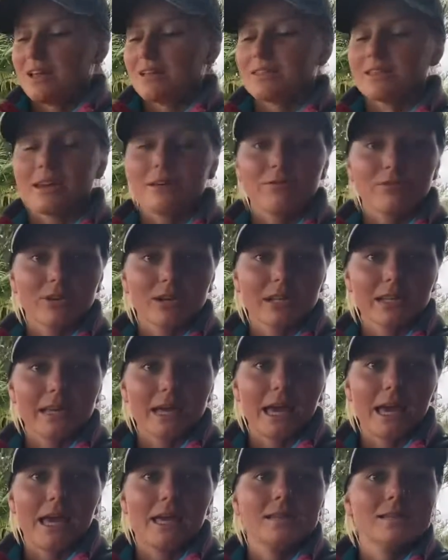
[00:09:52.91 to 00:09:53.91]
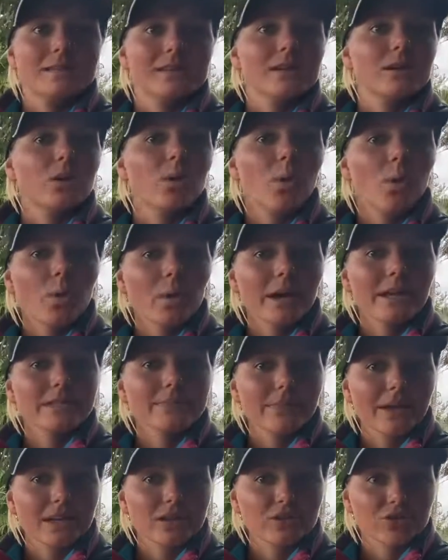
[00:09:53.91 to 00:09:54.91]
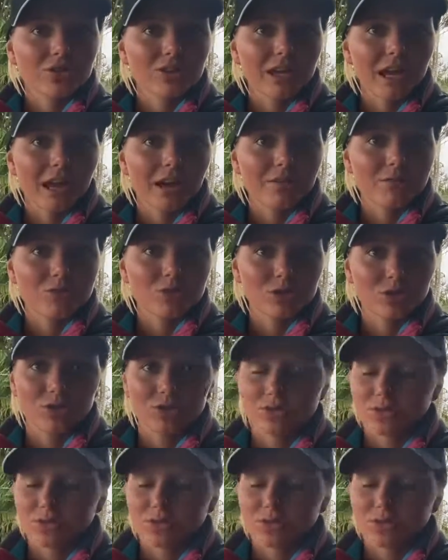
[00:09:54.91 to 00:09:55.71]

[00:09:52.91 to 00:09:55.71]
They're really handy. Always make sure you have 2.